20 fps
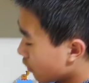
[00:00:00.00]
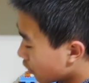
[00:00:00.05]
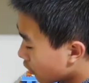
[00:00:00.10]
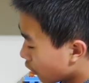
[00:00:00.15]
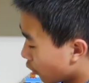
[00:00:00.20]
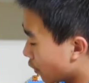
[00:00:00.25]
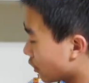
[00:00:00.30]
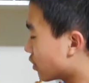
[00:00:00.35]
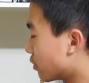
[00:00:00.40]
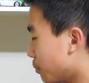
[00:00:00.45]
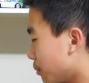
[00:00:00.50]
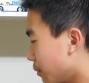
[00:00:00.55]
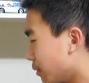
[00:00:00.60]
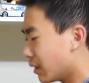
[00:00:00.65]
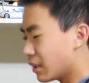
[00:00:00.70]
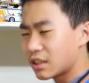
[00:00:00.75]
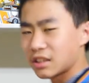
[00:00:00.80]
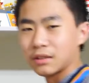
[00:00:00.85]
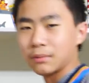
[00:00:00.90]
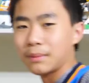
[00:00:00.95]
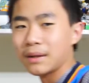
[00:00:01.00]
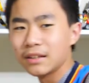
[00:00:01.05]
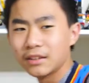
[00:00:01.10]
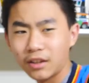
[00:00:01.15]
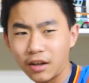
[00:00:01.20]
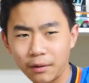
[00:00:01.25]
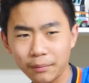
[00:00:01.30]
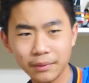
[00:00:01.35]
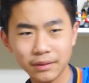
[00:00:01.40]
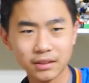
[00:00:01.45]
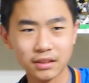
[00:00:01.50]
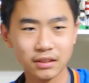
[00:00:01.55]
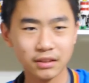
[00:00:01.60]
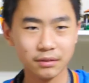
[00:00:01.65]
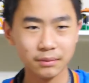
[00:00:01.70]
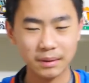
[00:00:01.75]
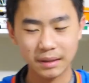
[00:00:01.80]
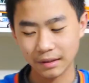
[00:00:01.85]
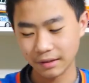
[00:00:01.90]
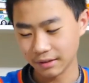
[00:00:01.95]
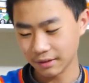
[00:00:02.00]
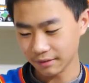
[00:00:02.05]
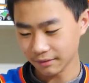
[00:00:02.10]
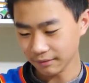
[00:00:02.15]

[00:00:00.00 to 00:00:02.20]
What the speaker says: No, this is mid top. This is mid.